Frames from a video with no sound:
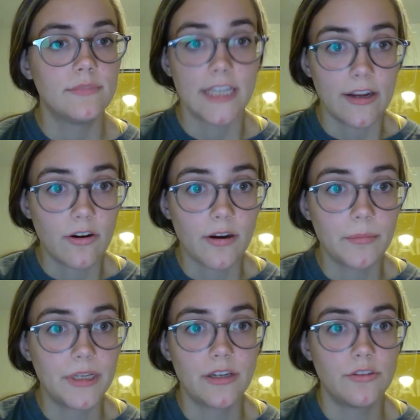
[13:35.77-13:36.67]

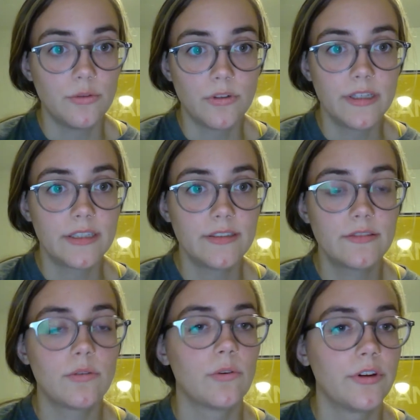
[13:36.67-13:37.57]
Descartes being a
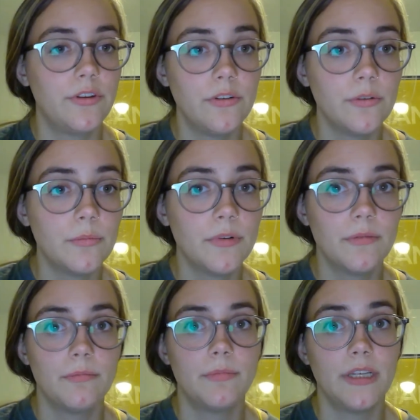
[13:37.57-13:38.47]
dualist or Hume
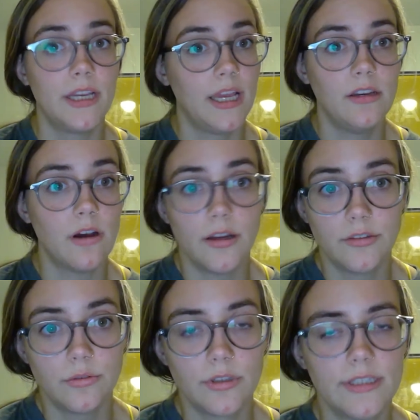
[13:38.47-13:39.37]
being a not
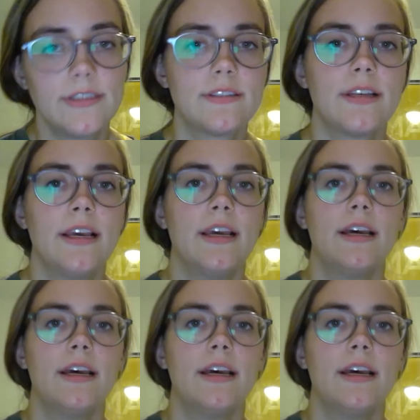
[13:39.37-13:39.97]
dualist.